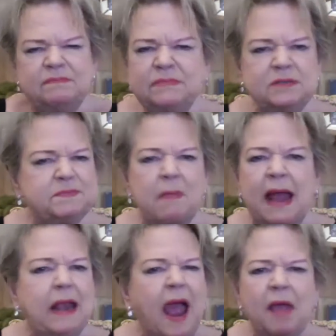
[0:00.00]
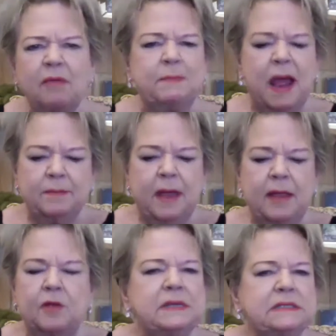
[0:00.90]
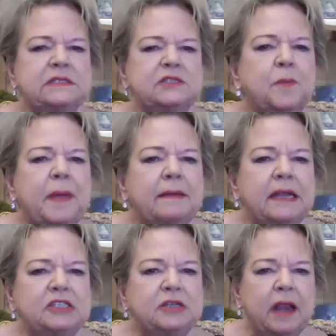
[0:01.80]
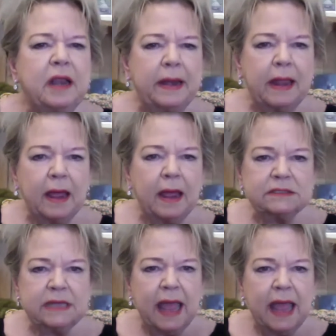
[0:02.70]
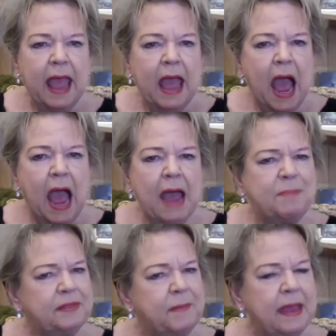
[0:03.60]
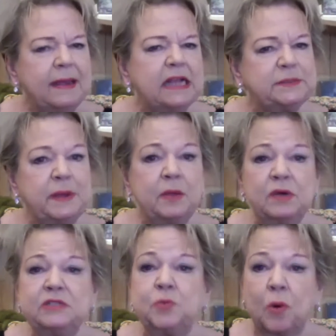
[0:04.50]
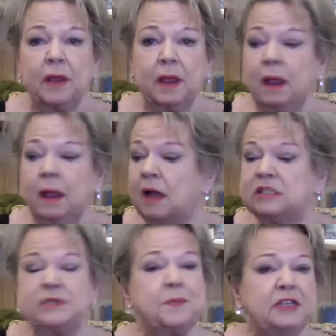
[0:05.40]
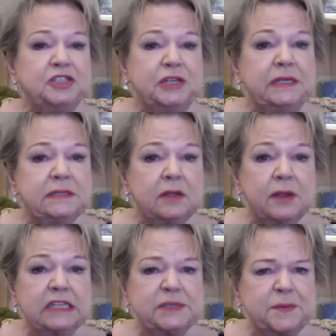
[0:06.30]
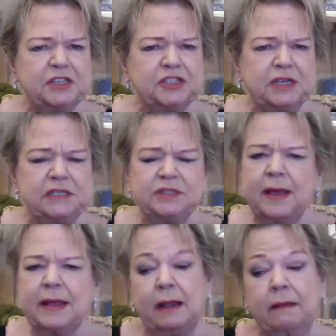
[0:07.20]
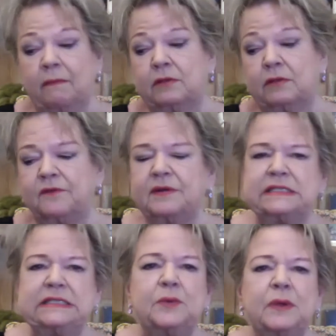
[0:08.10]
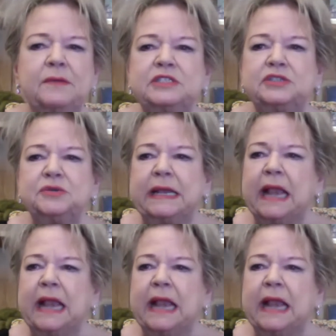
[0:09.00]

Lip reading: I always mind my own business, don't pay attention to anybody else. But the man next to me was working on spreadsheets and looking at spreadsheets. So I kind of looked over to see what he was doing.